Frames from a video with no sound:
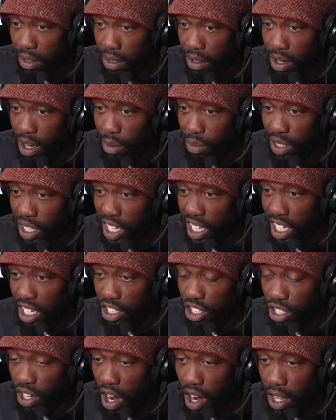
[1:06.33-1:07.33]
You know what I'm saying,
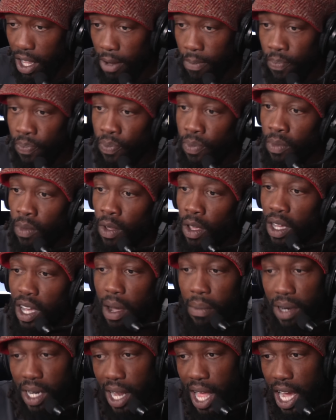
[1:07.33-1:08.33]
against Charlotte.
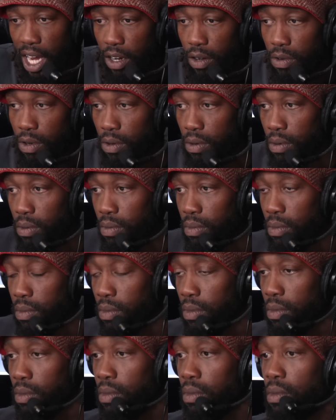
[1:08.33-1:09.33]
Come in the locker room.
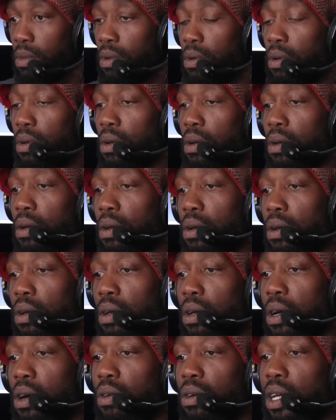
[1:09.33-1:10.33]

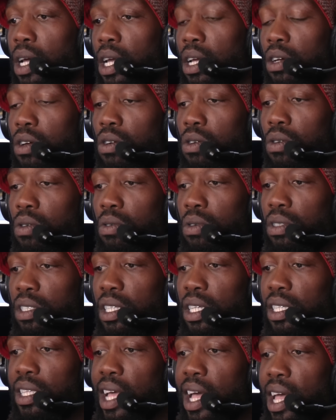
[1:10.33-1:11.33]
Okay, cool.
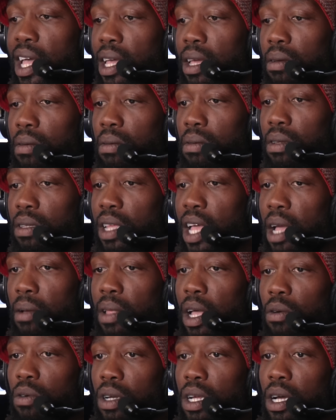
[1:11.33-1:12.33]
See Dame. Dame
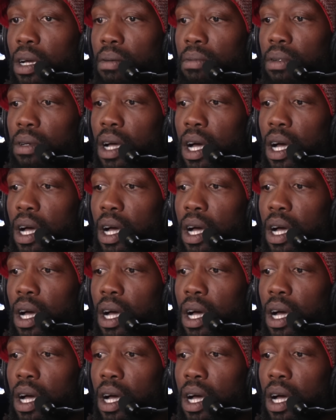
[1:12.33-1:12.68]
like, what up?